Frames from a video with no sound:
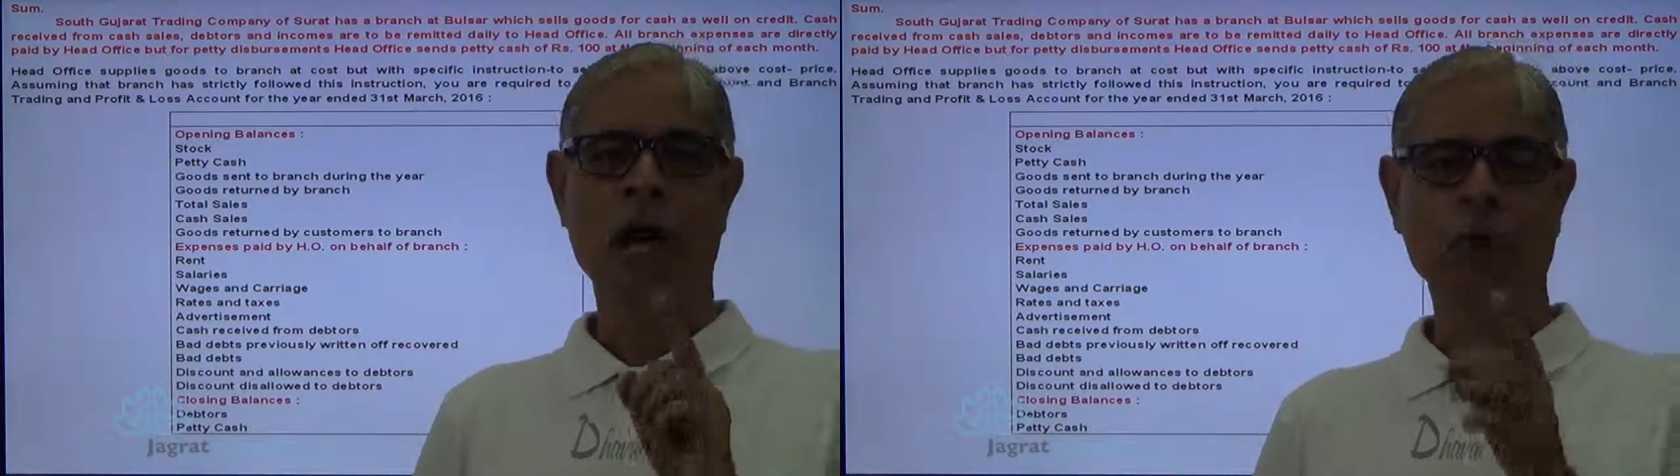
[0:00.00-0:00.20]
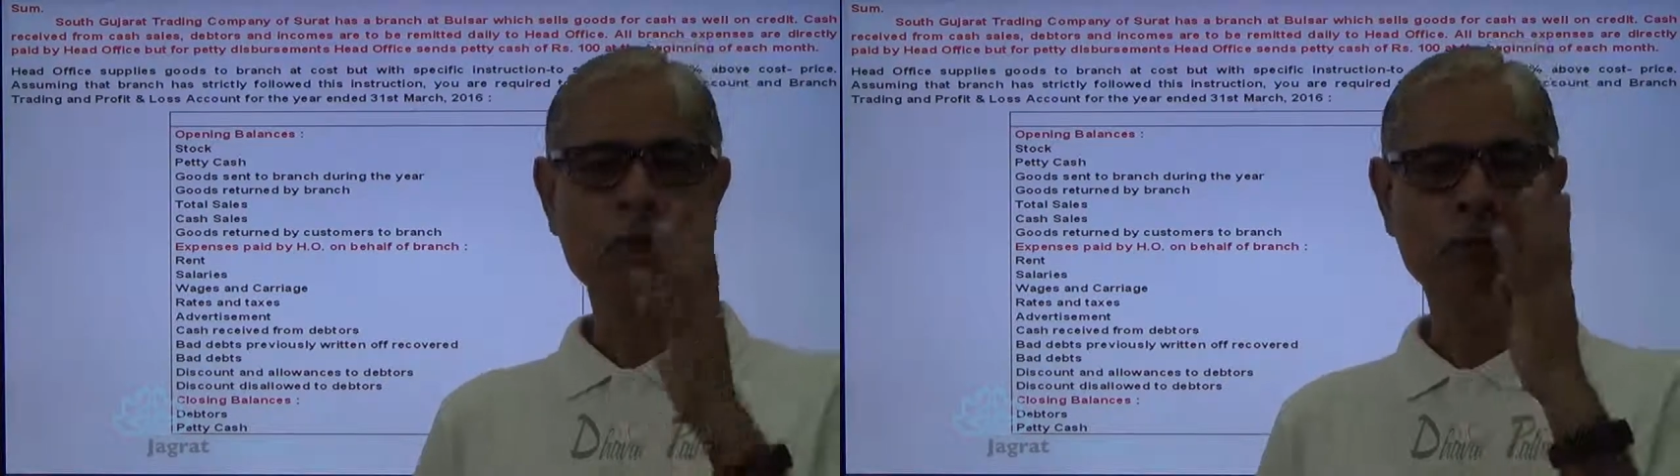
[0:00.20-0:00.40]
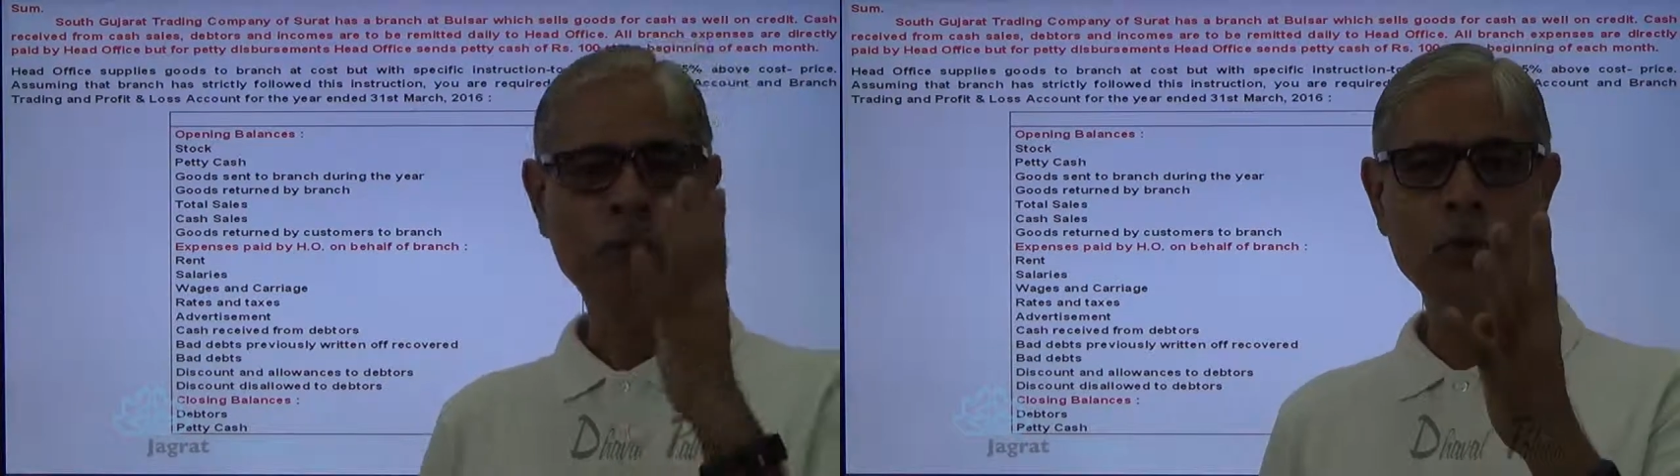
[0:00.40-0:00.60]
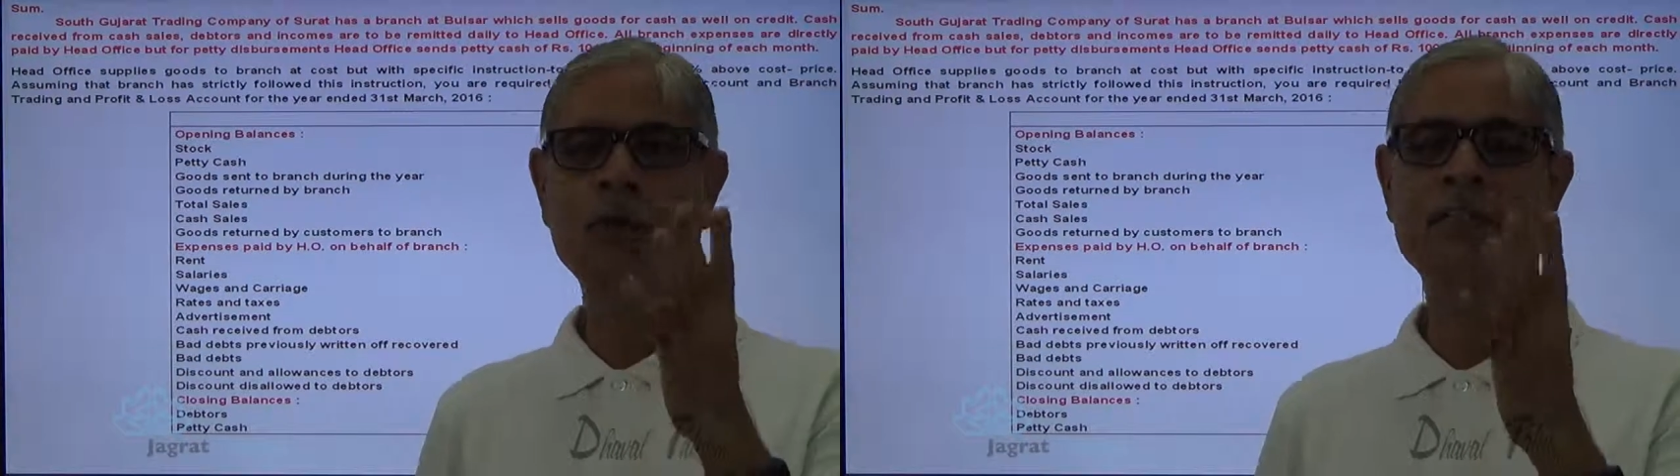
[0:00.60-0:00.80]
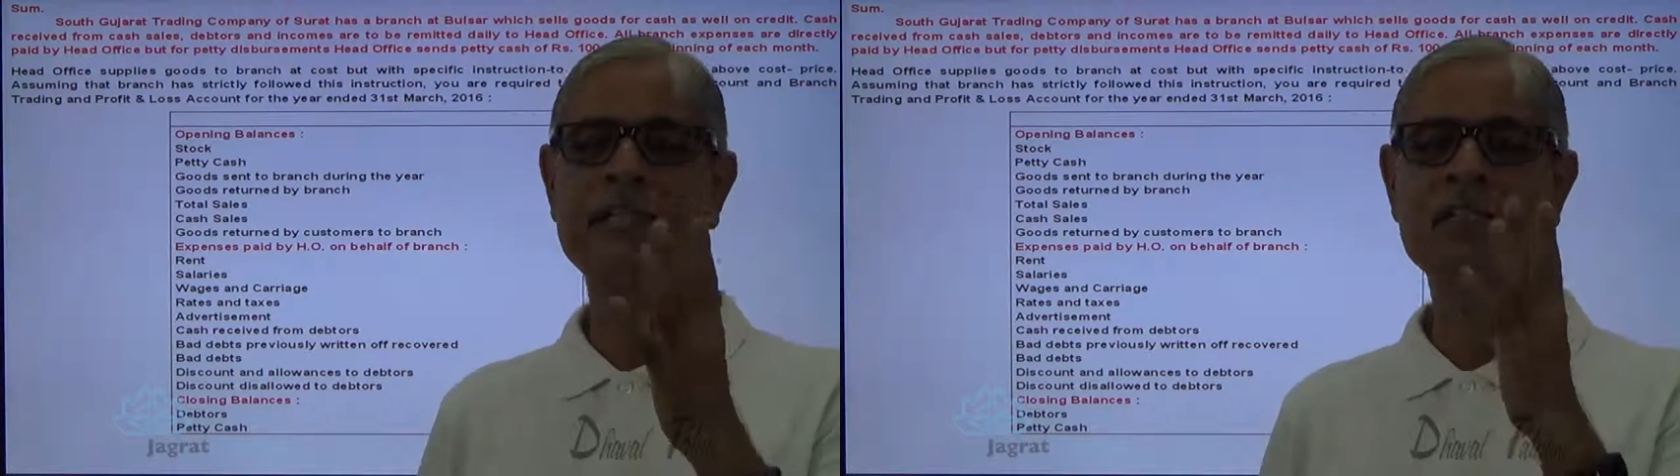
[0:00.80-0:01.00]
out of
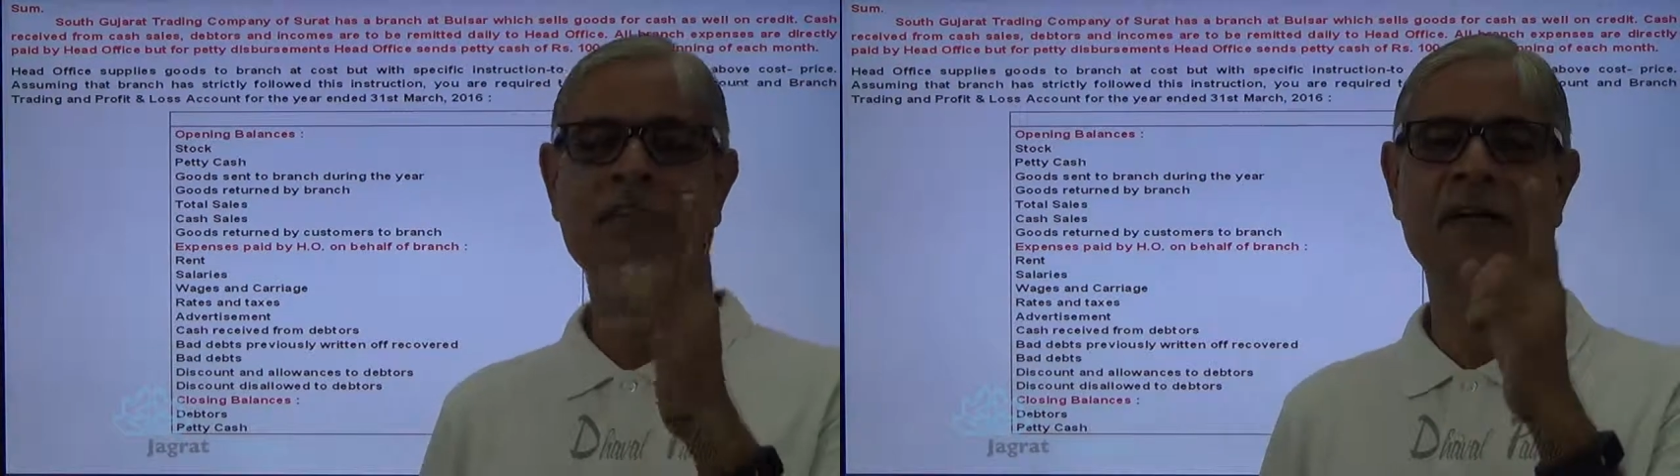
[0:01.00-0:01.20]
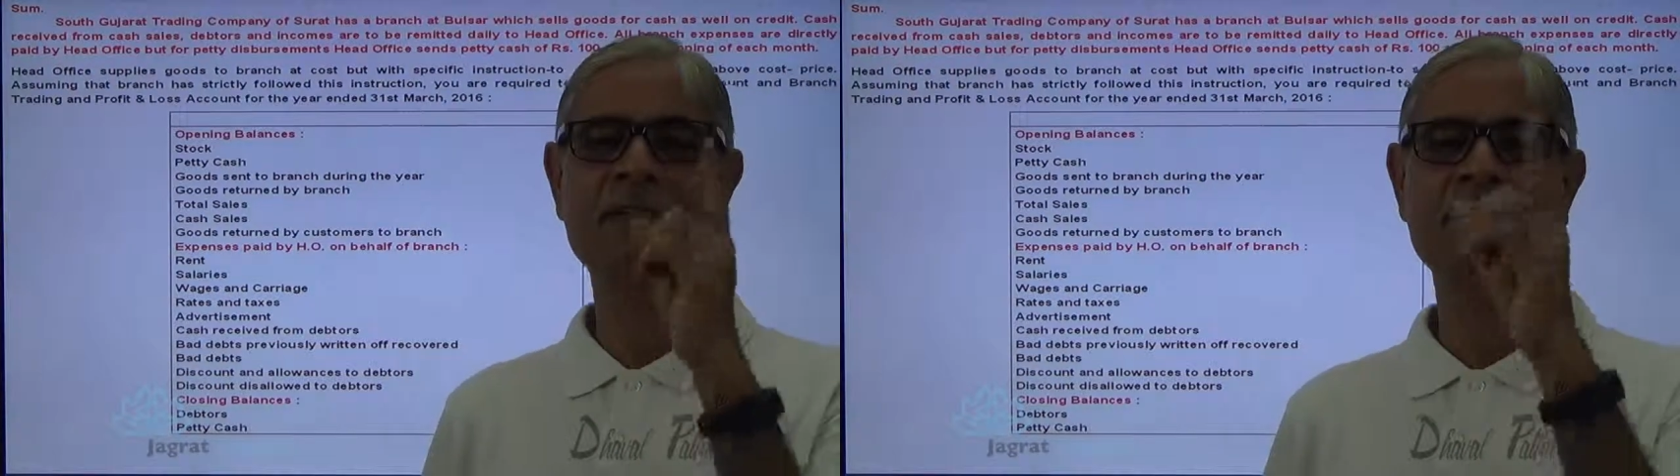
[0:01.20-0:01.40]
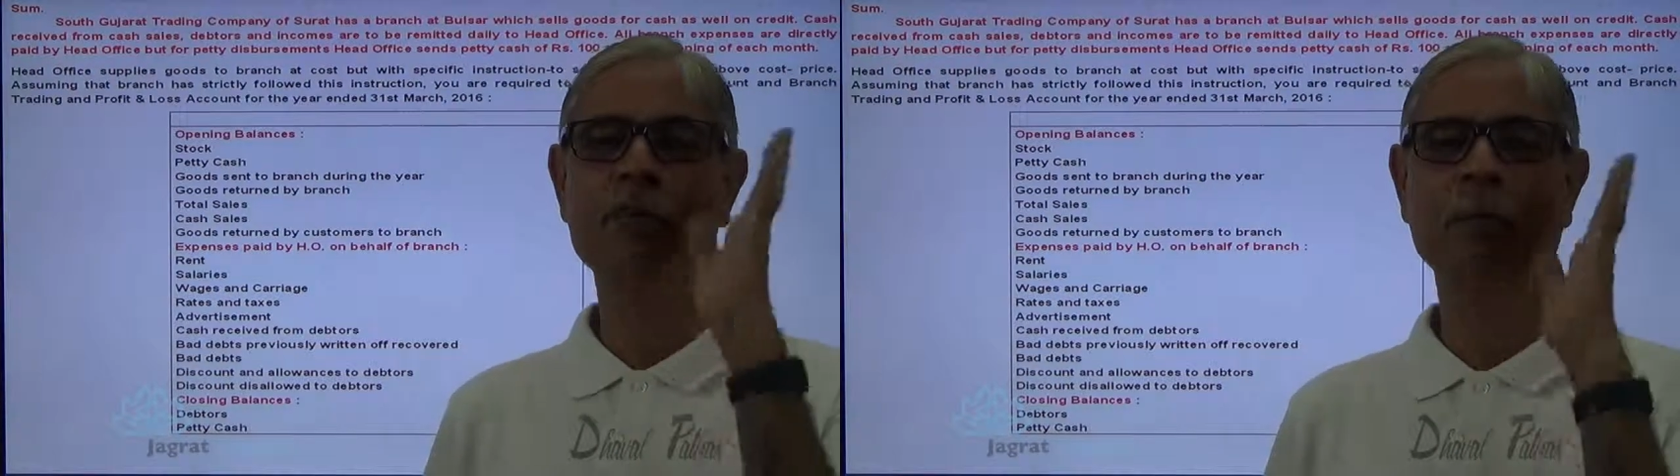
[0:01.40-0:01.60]
four things, one thing